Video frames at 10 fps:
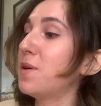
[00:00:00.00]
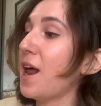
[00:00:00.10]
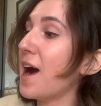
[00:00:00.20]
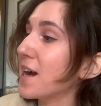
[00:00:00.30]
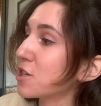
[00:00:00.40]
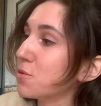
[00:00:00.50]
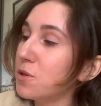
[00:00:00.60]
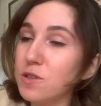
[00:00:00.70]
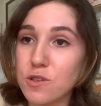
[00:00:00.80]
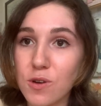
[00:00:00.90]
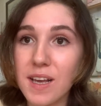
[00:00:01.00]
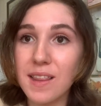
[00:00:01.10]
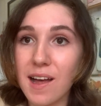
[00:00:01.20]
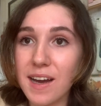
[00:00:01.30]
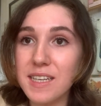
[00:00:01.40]
but actual straight
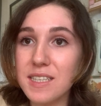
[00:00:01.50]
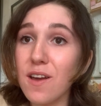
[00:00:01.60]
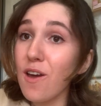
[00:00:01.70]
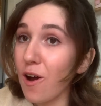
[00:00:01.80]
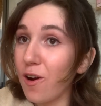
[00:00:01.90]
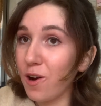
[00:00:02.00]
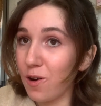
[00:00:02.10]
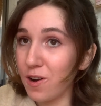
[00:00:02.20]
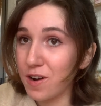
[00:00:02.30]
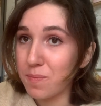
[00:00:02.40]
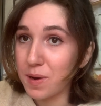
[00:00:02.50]
lines are hard.